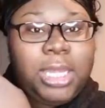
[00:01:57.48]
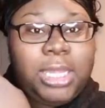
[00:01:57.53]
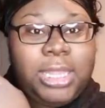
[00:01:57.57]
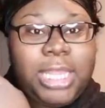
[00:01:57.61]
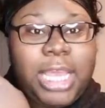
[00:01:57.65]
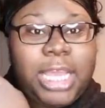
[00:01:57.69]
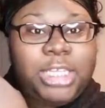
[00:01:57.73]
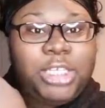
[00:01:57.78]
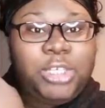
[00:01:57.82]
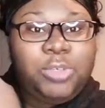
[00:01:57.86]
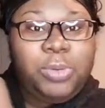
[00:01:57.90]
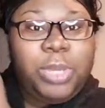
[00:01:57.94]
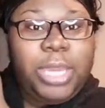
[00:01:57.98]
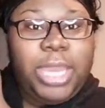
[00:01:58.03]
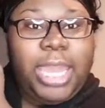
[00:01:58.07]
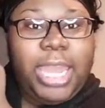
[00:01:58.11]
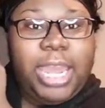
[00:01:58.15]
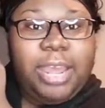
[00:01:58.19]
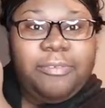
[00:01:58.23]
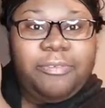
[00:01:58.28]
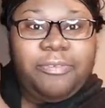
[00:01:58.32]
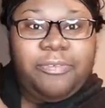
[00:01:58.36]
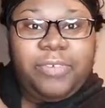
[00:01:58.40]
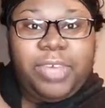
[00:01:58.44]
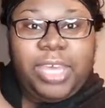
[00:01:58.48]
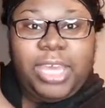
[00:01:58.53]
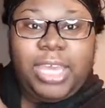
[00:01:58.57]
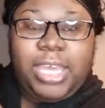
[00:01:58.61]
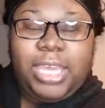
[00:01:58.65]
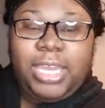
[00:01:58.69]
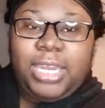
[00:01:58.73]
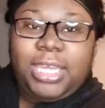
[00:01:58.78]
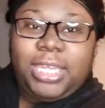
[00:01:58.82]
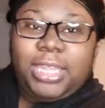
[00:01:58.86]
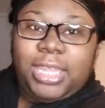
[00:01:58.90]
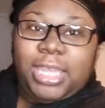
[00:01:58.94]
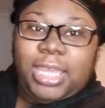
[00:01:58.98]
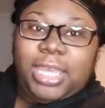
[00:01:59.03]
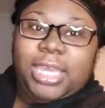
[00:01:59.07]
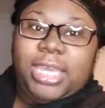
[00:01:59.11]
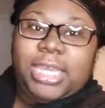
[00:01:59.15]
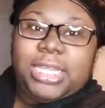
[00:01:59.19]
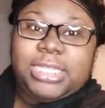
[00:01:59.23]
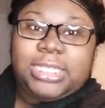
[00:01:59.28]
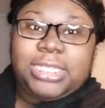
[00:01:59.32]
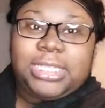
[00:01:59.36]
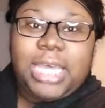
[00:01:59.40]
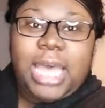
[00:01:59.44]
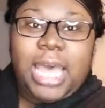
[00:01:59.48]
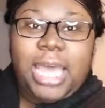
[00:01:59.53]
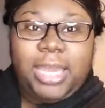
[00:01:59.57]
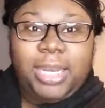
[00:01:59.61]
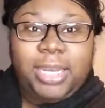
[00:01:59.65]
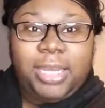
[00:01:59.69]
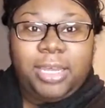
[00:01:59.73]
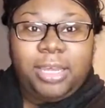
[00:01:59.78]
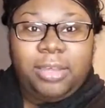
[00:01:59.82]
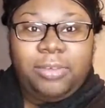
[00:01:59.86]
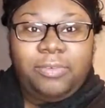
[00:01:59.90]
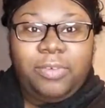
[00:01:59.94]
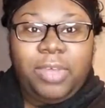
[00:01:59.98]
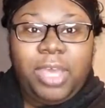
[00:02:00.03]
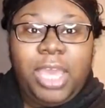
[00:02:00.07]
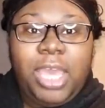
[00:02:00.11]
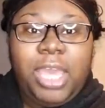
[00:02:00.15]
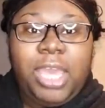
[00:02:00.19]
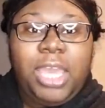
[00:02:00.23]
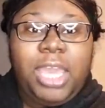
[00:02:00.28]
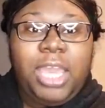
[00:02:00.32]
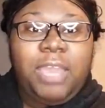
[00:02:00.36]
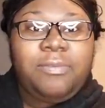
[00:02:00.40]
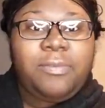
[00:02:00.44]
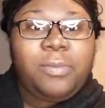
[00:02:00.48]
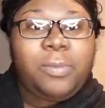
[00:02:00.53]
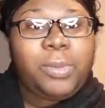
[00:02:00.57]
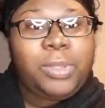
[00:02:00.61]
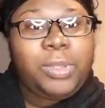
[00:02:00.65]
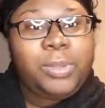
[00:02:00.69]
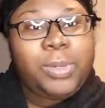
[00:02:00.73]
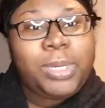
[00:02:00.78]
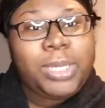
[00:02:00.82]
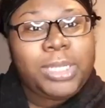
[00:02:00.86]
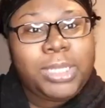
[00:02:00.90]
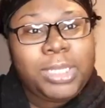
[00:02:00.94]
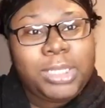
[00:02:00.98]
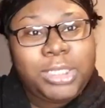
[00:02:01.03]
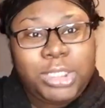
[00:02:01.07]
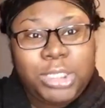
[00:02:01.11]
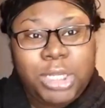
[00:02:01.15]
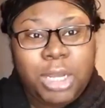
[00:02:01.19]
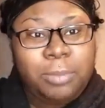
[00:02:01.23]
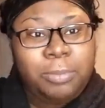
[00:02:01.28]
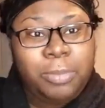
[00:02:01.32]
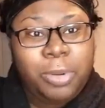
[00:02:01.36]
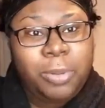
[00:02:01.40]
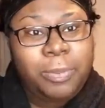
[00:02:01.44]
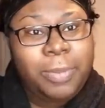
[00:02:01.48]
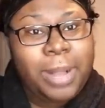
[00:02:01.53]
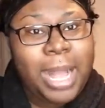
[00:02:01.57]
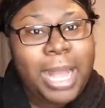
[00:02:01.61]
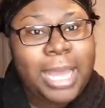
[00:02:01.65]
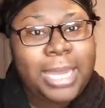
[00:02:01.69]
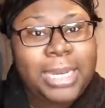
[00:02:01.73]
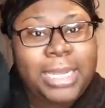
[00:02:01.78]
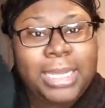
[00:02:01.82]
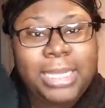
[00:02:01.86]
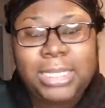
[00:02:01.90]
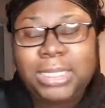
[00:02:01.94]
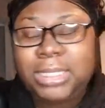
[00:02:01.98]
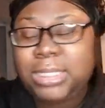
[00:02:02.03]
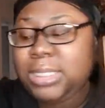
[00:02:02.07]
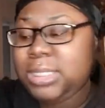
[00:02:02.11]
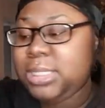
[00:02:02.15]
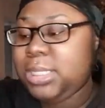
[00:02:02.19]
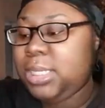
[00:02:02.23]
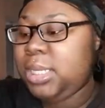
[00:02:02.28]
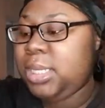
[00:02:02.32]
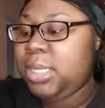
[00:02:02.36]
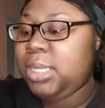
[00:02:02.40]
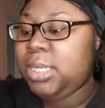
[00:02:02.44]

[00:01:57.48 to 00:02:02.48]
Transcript: that you can't fit anything inside of. Even when you get the jumbo bonnets,